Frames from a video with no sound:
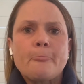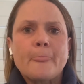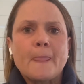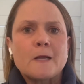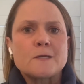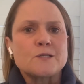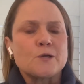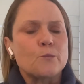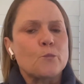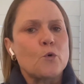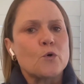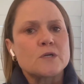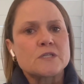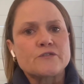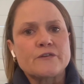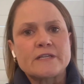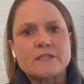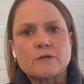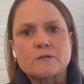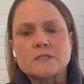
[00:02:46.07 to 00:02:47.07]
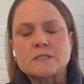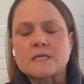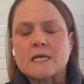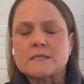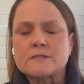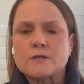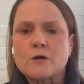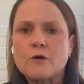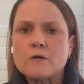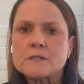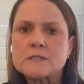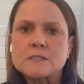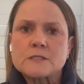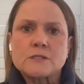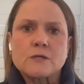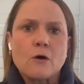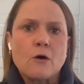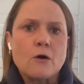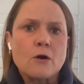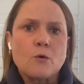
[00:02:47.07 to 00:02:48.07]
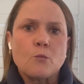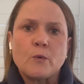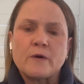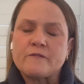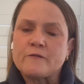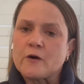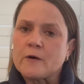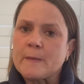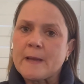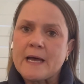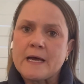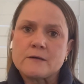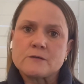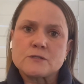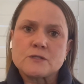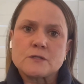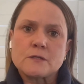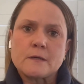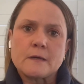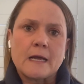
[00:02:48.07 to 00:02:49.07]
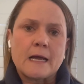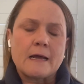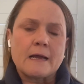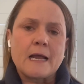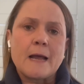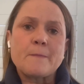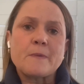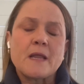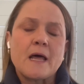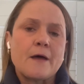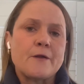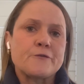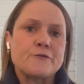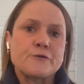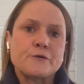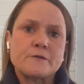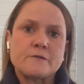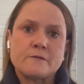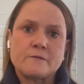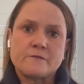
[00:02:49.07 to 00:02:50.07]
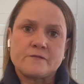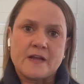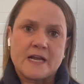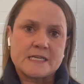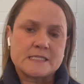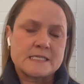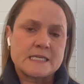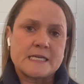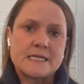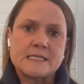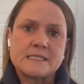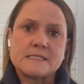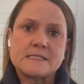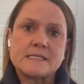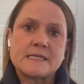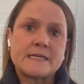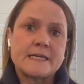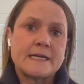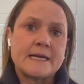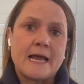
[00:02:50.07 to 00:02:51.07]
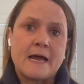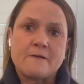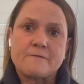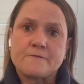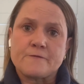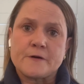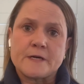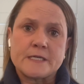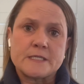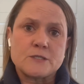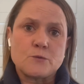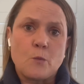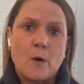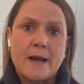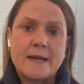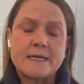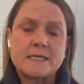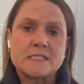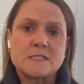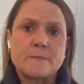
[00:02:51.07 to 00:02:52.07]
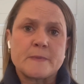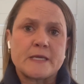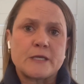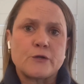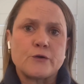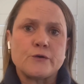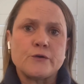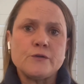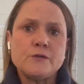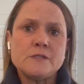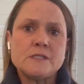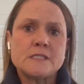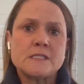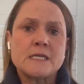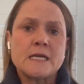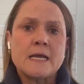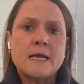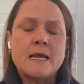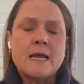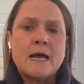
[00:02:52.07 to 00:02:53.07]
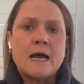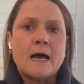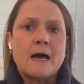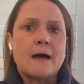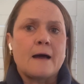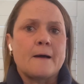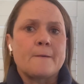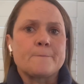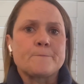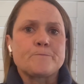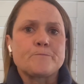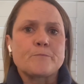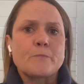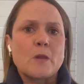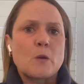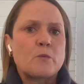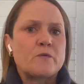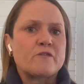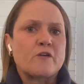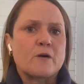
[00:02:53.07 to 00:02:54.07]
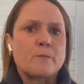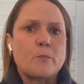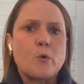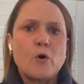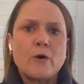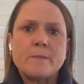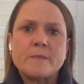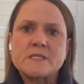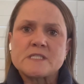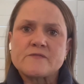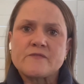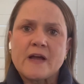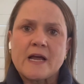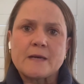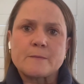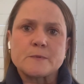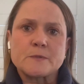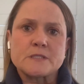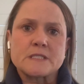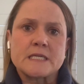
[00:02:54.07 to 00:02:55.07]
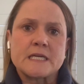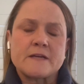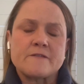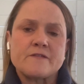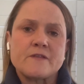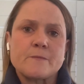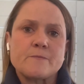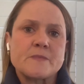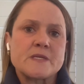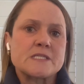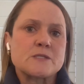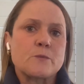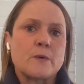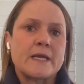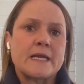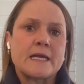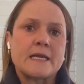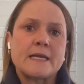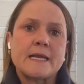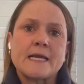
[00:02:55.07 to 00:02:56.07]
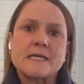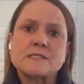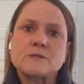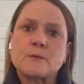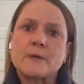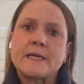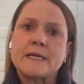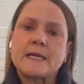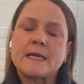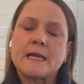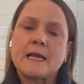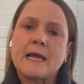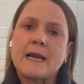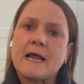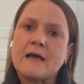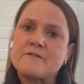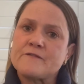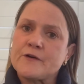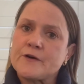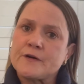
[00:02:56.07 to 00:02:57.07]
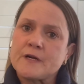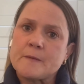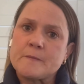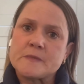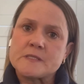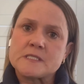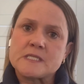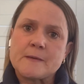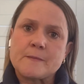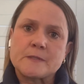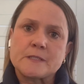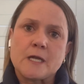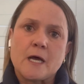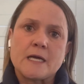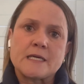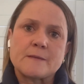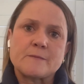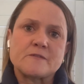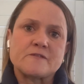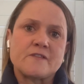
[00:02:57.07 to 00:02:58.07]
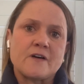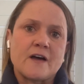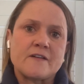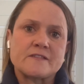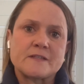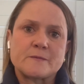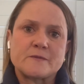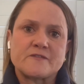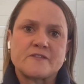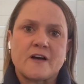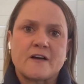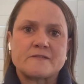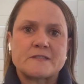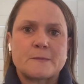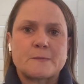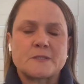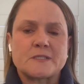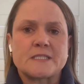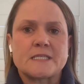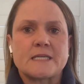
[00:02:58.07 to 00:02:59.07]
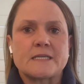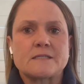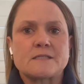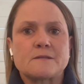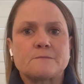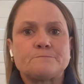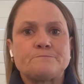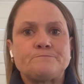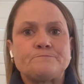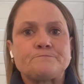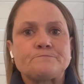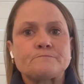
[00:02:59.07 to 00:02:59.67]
So Walker Street Doctors has got stock. We've got about a couple of hundred vaccines sitting in our fridge waiting to be used. We've got appointments available to give them this week and next week, and our phone number is 9955 5566.